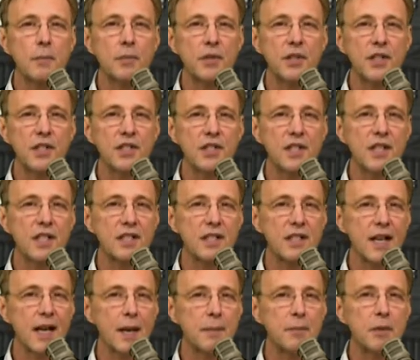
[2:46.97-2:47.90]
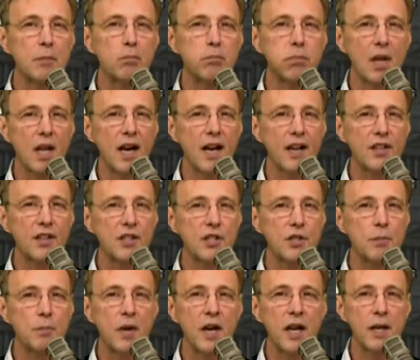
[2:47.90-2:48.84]
but they say it's time to block
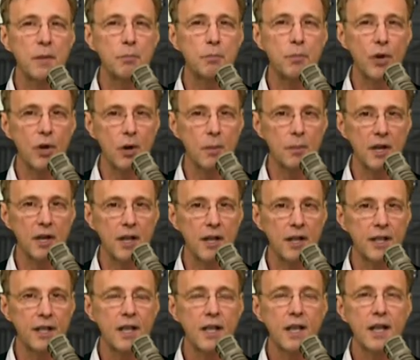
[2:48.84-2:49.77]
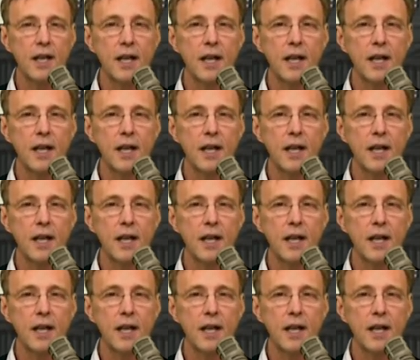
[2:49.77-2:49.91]
this mine permanently